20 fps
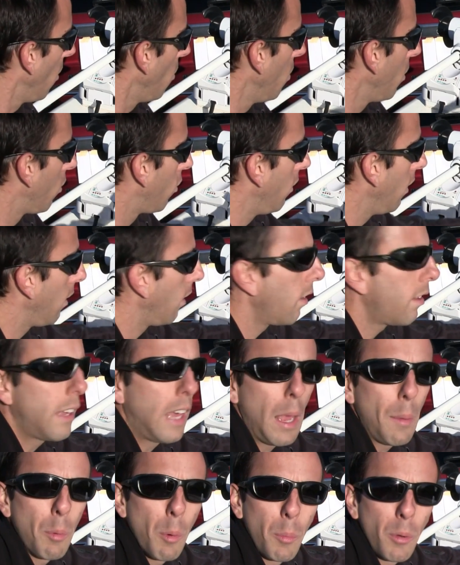which this is
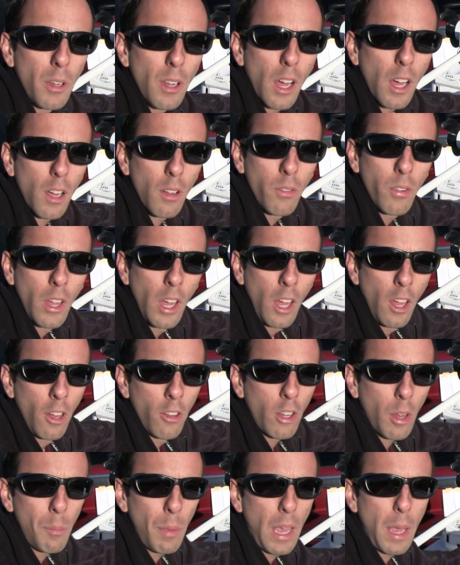capable of,
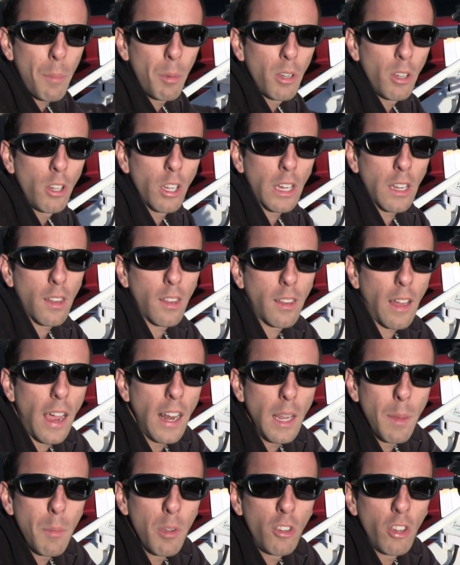so I'm able to look at
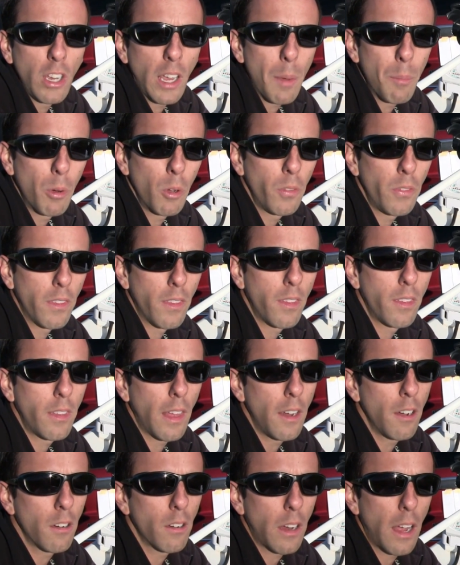side imaging at both the
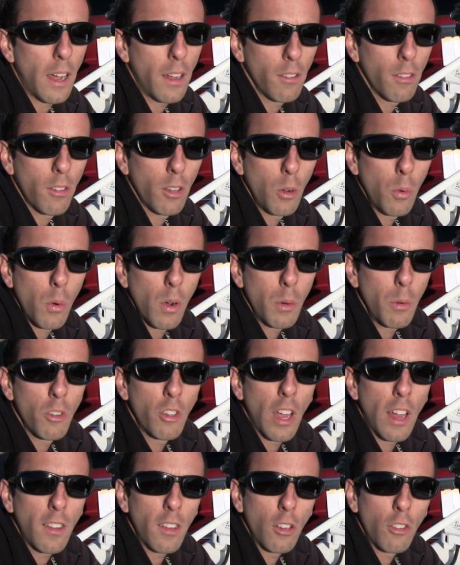center console one,
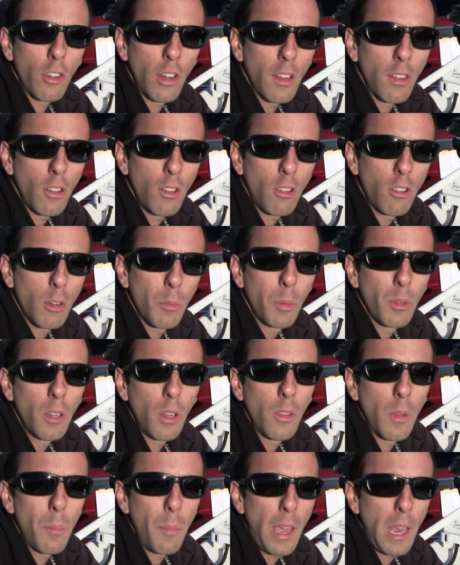which has a transducer
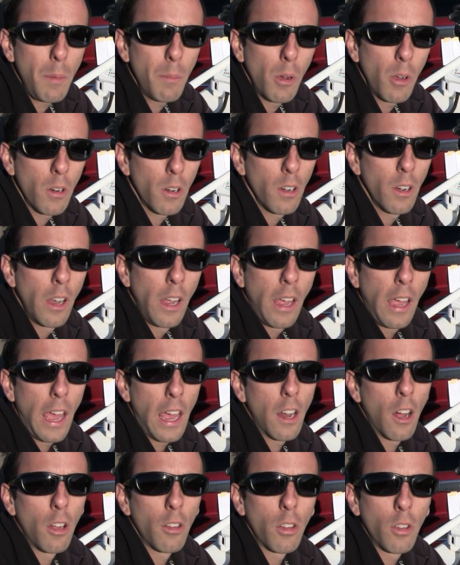below the main motor,
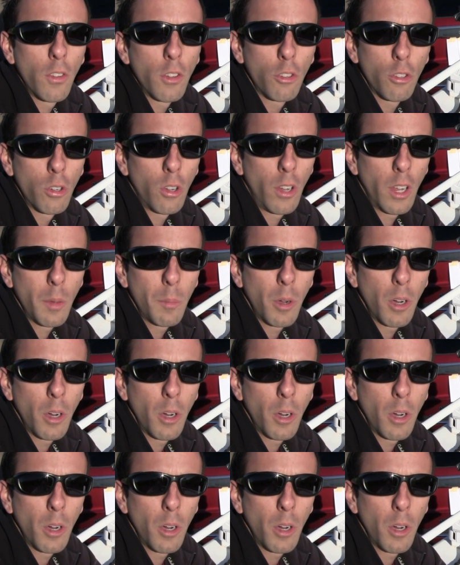and also the trolling